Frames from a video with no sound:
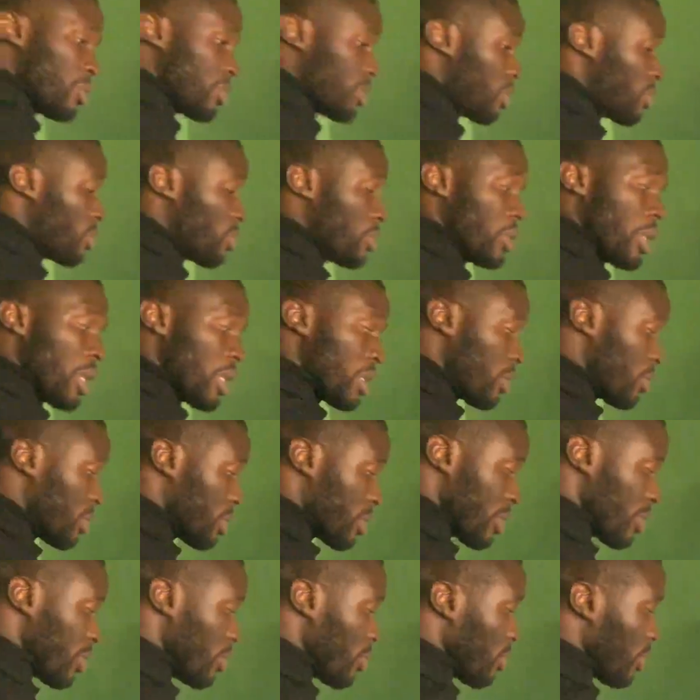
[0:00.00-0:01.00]
0,
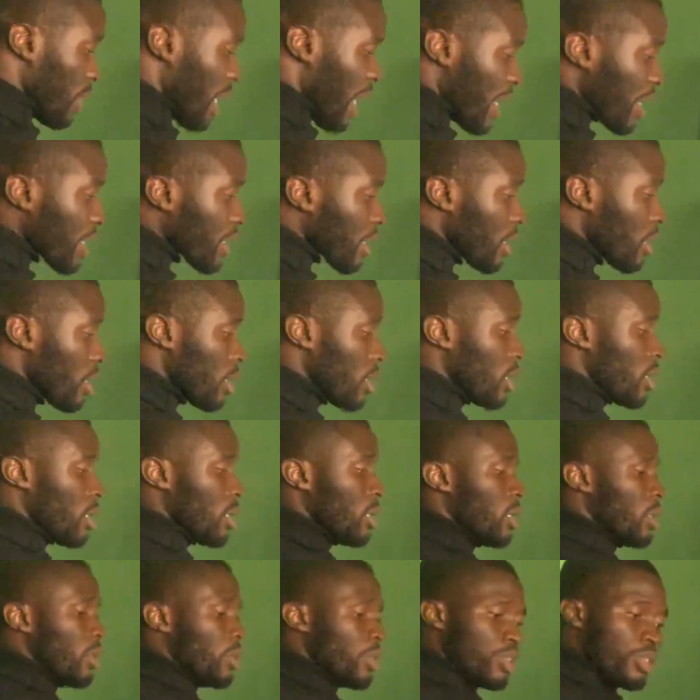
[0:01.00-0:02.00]
anything you like.
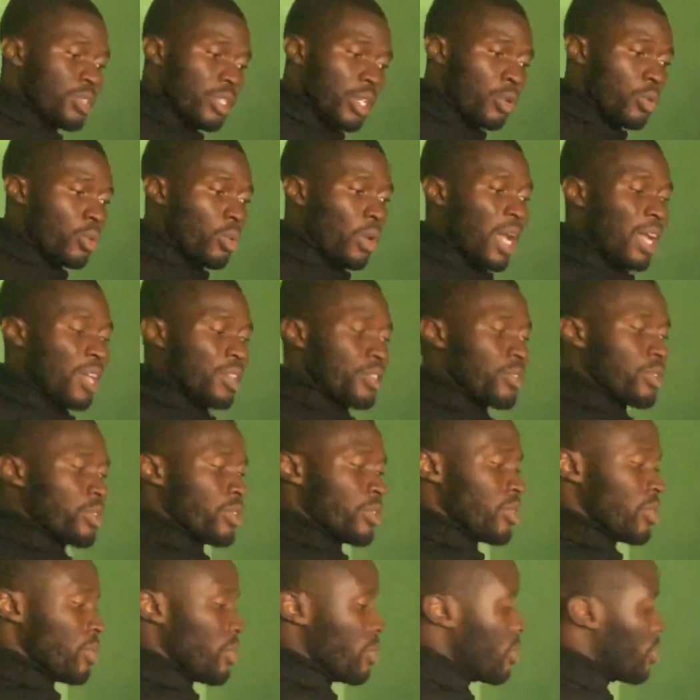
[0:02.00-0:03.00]
0
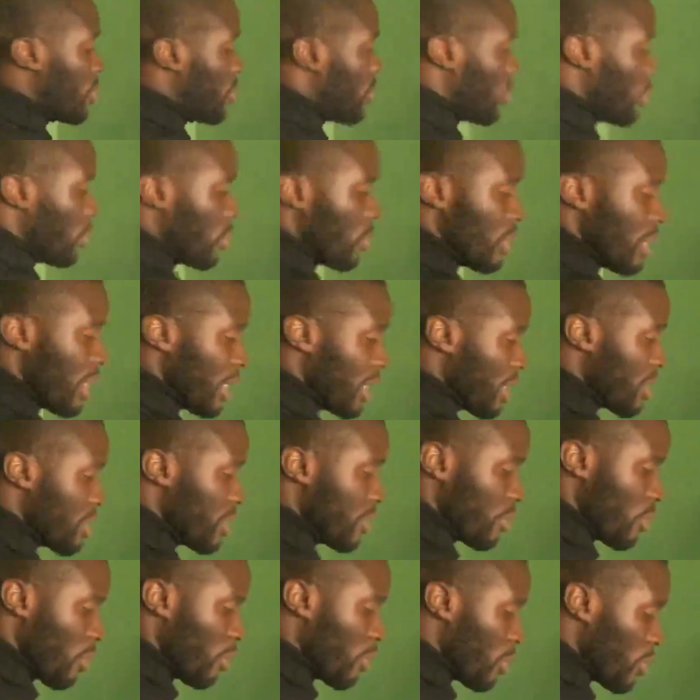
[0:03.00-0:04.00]
has no
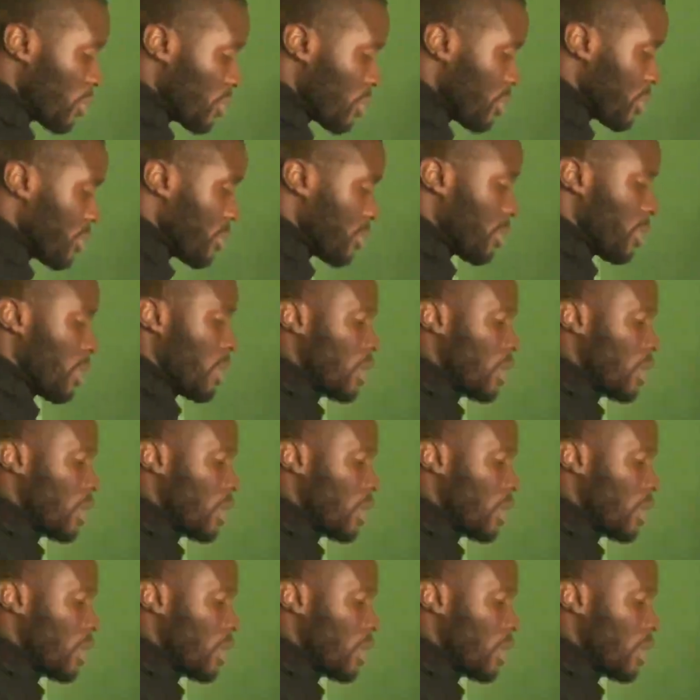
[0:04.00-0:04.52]
negative or positive.